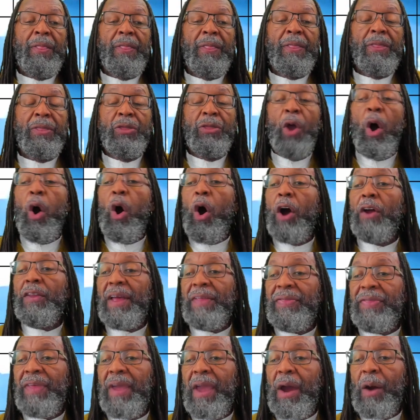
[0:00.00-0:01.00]
knowing
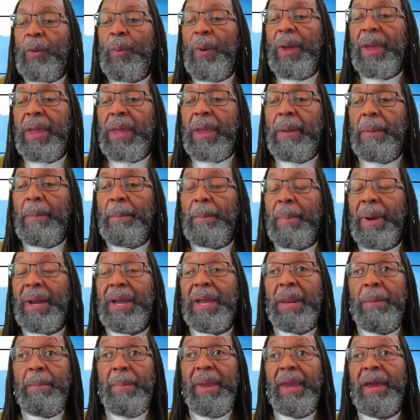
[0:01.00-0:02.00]
that they are wicked, but
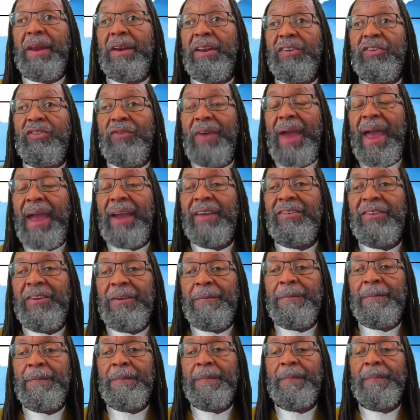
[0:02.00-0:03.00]
can be a
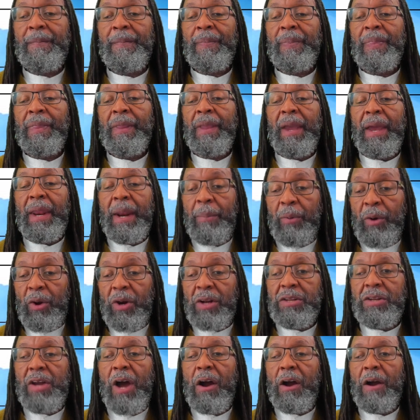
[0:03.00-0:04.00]
distraction. And I'm going to
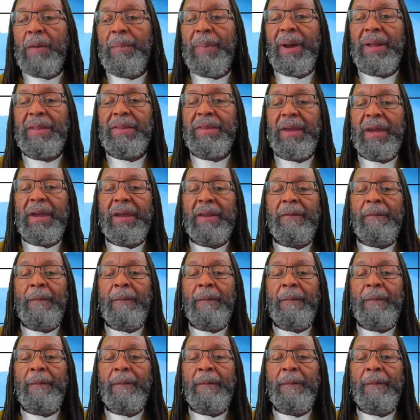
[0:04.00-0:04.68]
talk about that.